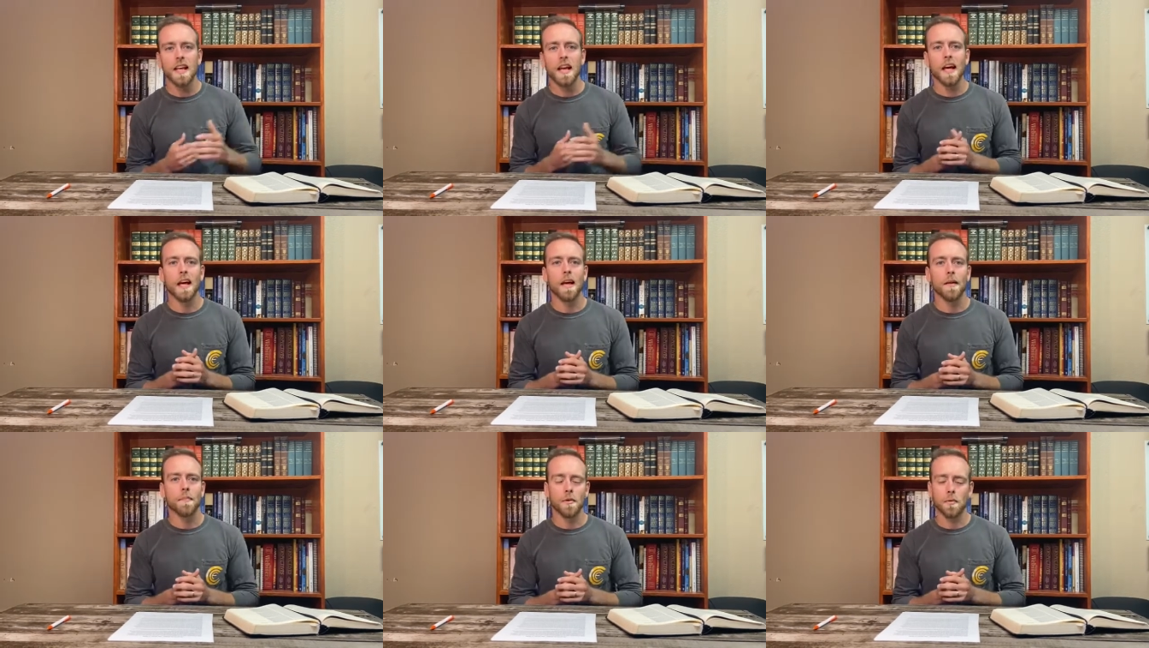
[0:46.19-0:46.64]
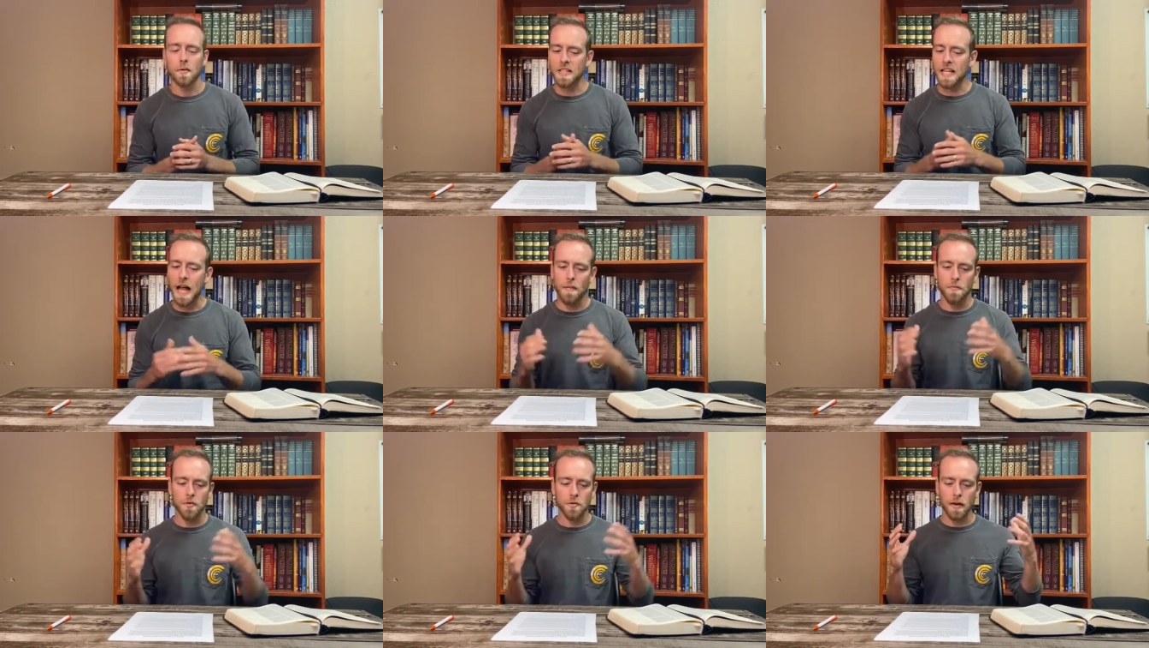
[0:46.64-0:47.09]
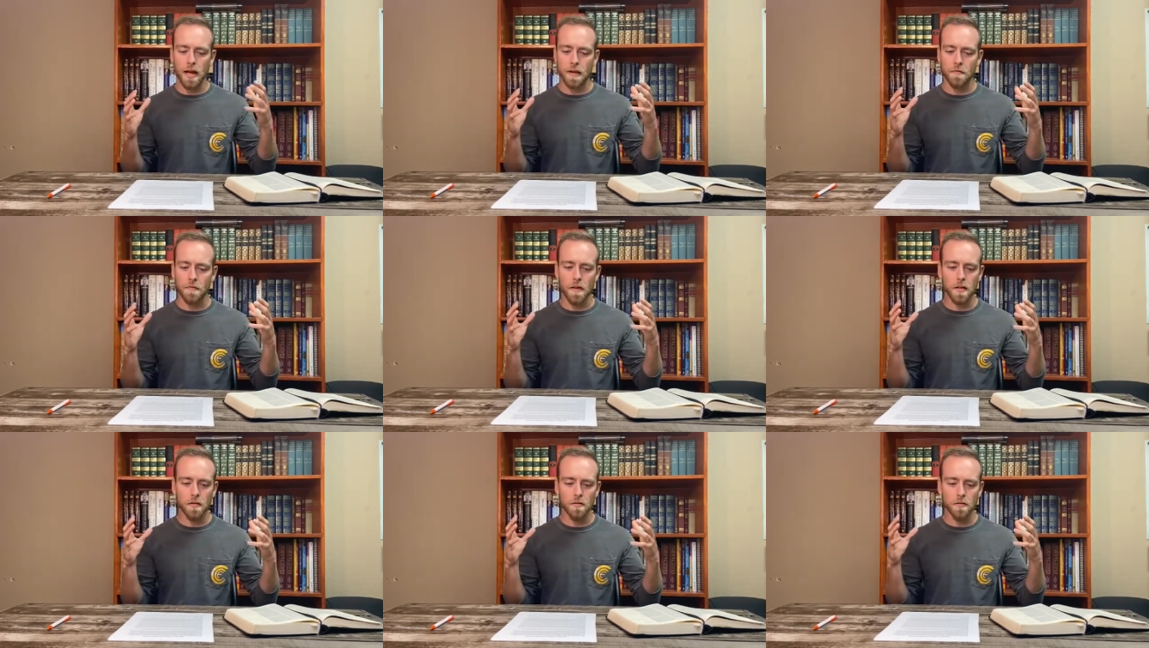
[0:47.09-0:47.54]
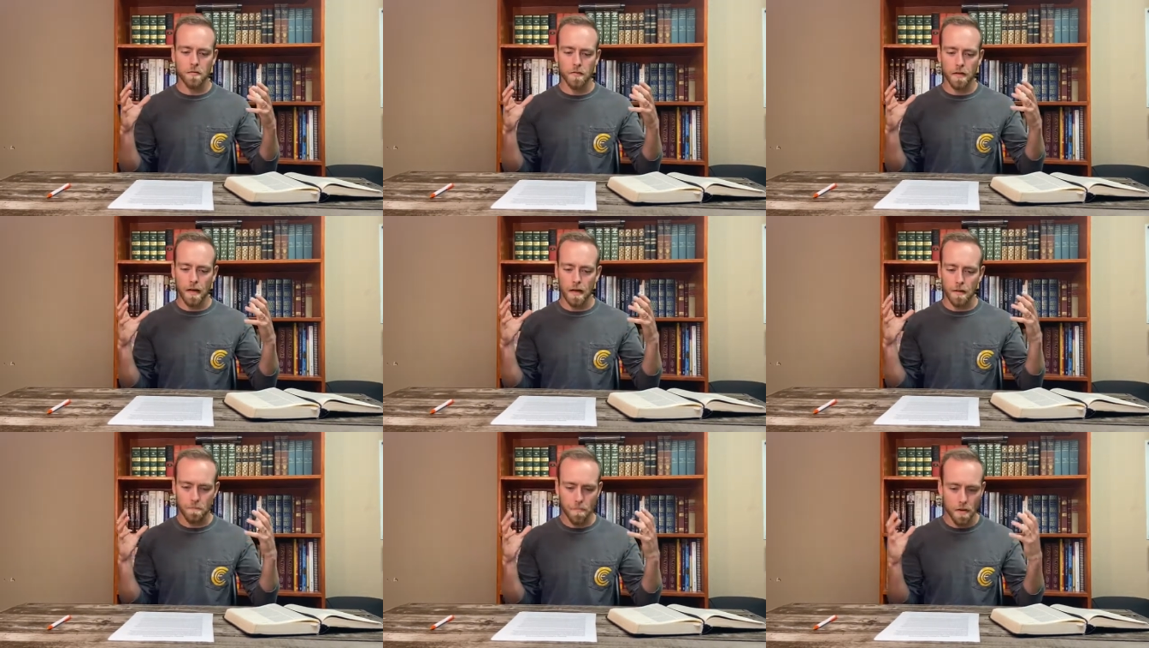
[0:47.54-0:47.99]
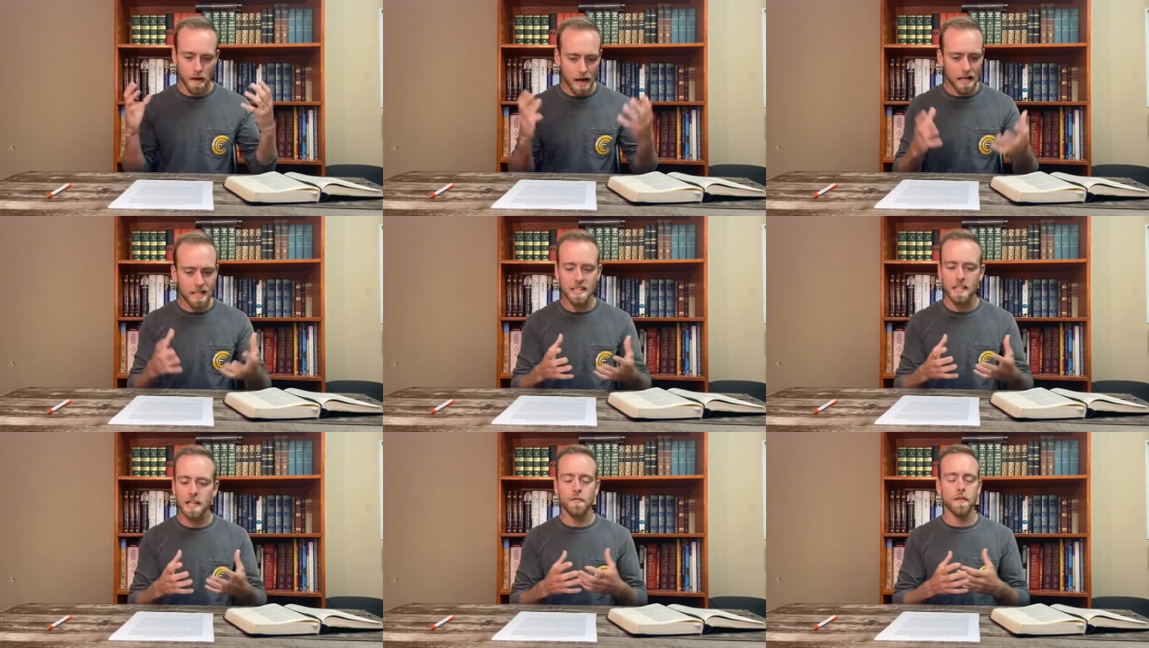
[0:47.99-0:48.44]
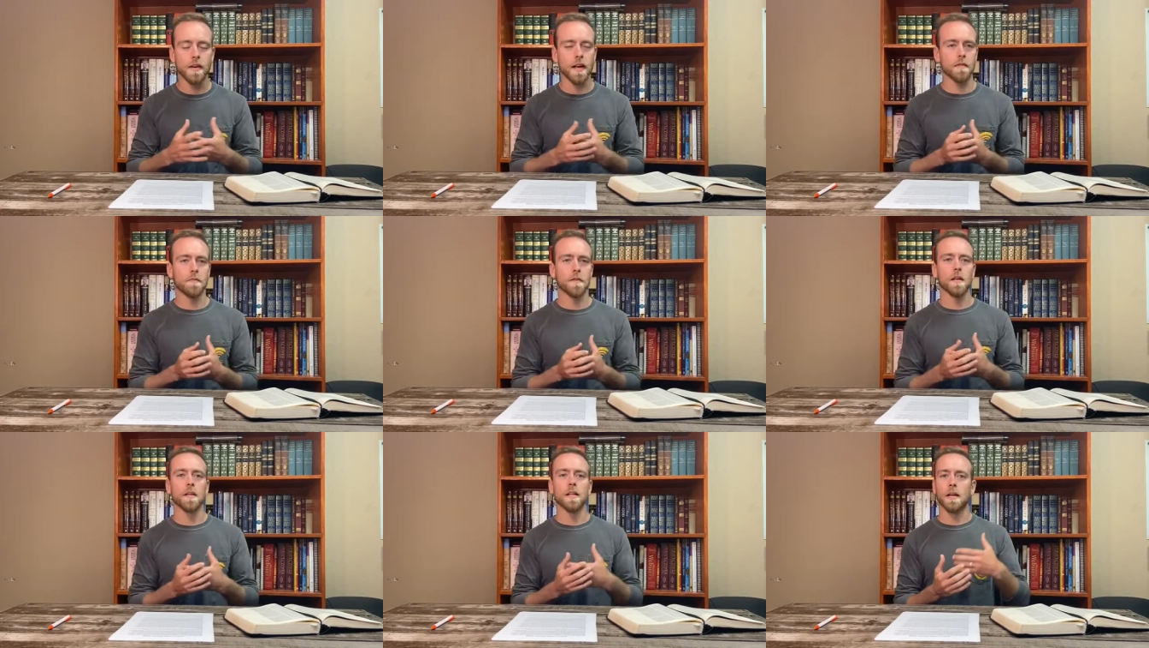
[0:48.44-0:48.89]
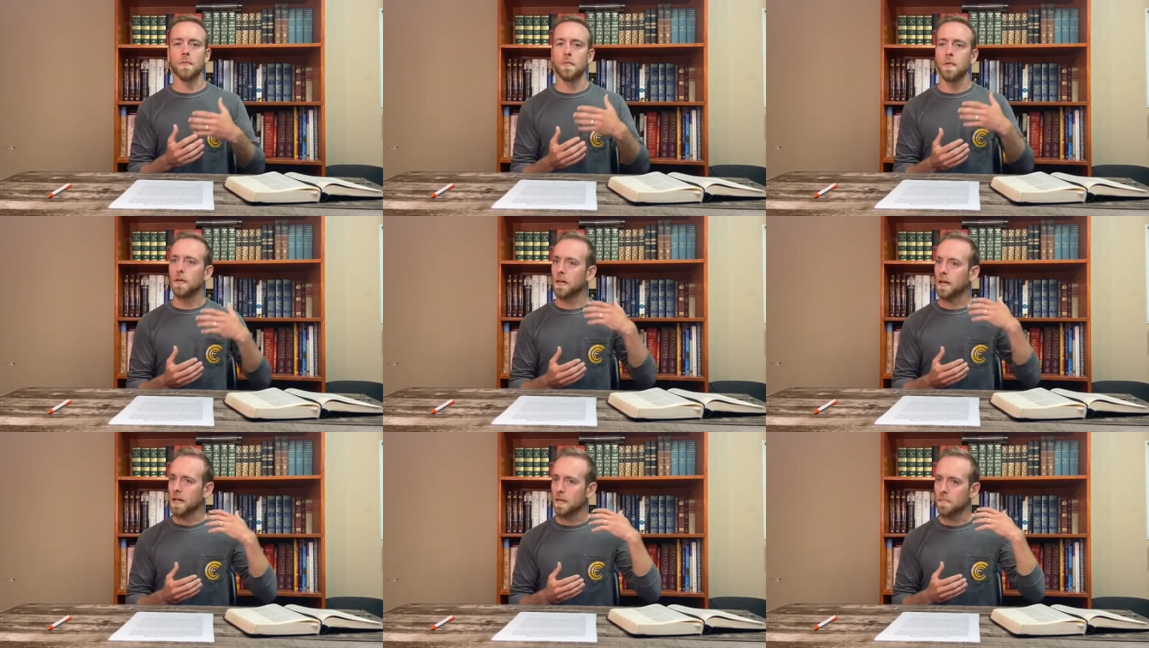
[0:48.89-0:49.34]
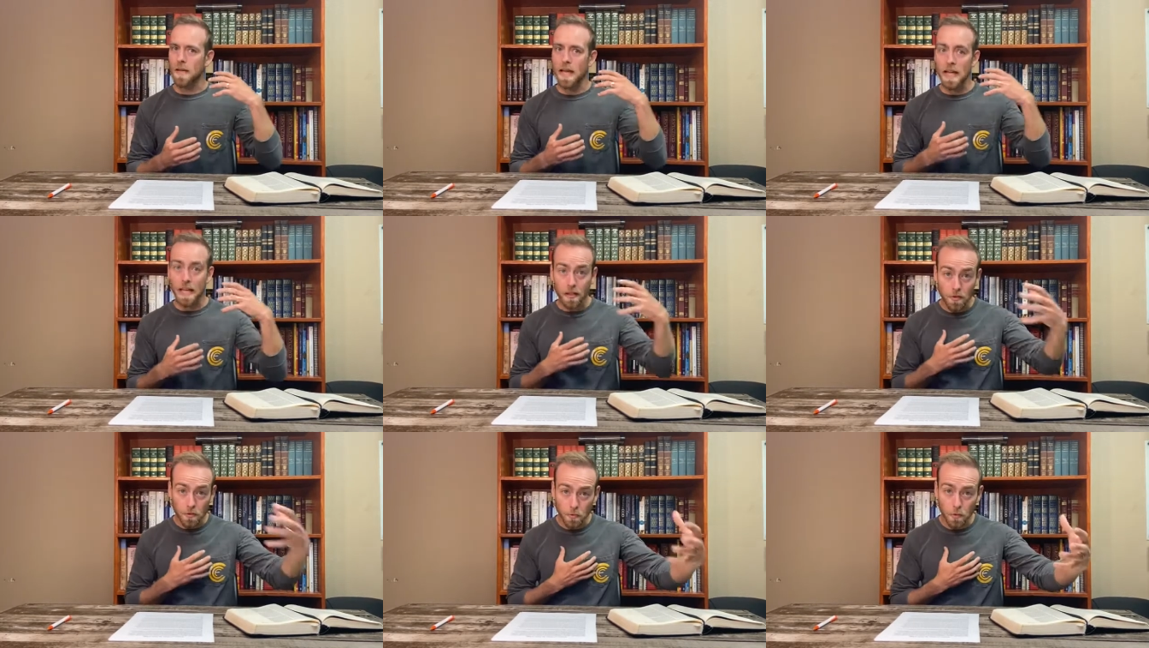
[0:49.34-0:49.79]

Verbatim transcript: Um, there were times when I felt very positive and I felt like we were going to make it